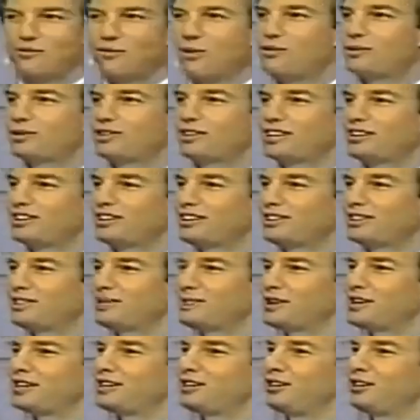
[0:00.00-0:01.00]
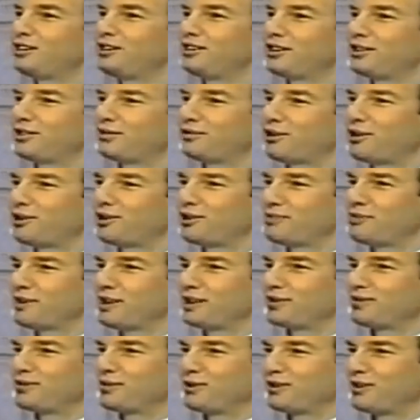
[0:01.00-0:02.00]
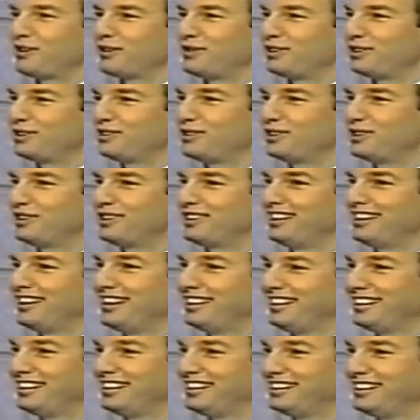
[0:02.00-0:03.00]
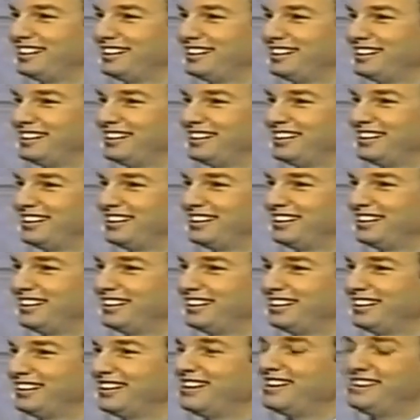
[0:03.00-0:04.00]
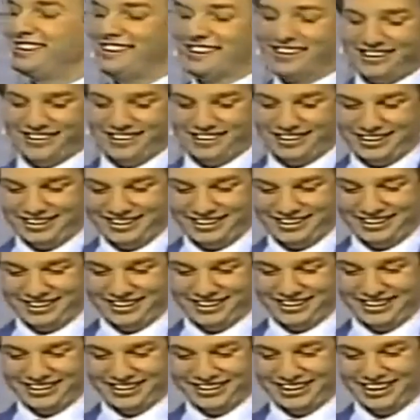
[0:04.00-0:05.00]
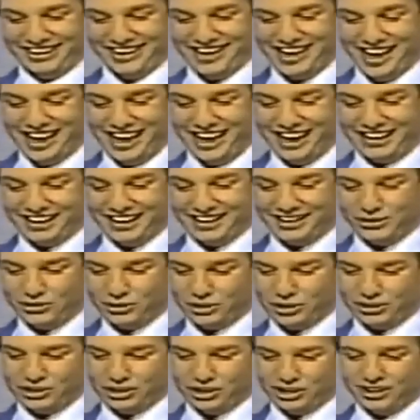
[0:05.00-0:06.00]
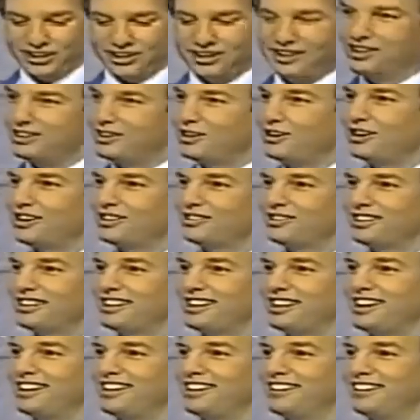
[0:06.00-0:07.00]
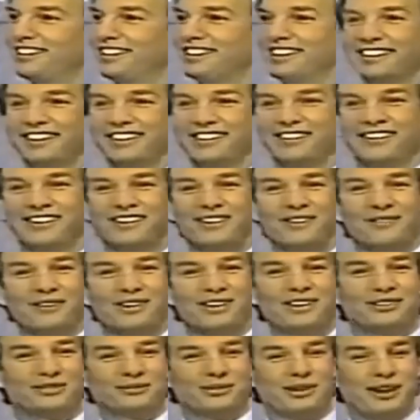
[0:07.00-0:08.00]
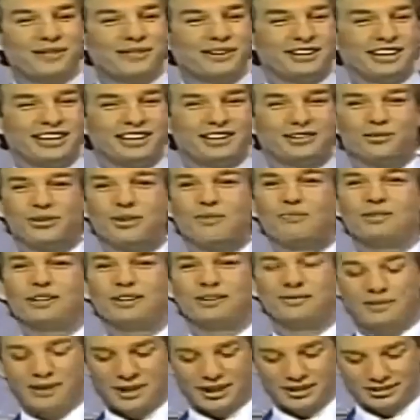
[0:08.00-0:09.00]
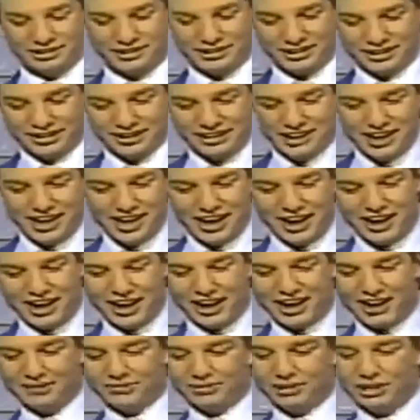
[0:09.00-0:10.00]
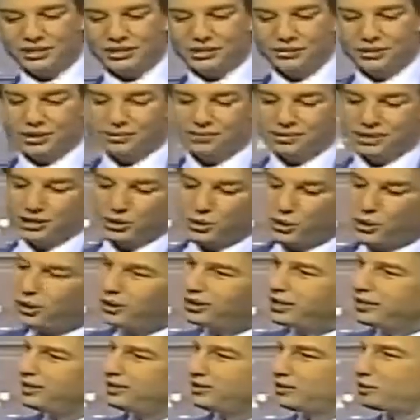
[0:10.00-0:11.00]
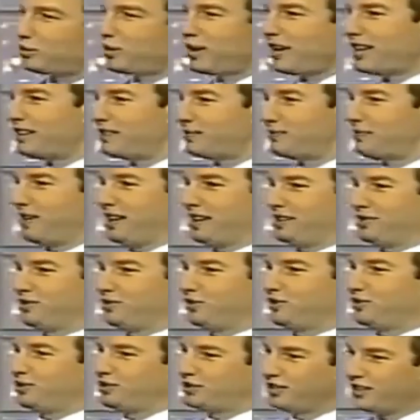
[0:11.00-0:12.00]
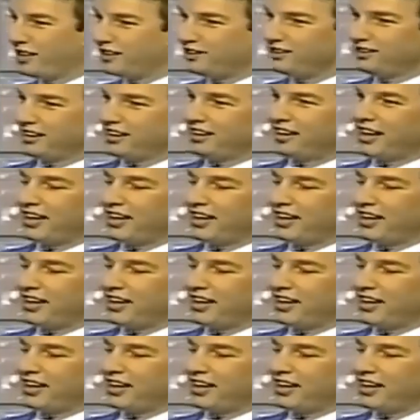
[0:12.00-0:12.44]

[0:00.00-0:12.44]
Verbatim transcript: What was that? It sounded like somebody cleared their throat on the microphone, Harvey. Did you hear that? I have no idea. No idea like that. All right, Trisha, there it is again. What is it? We're having like grumbling bears here. Uh, says you want to be an organ transplant surgeon. Now,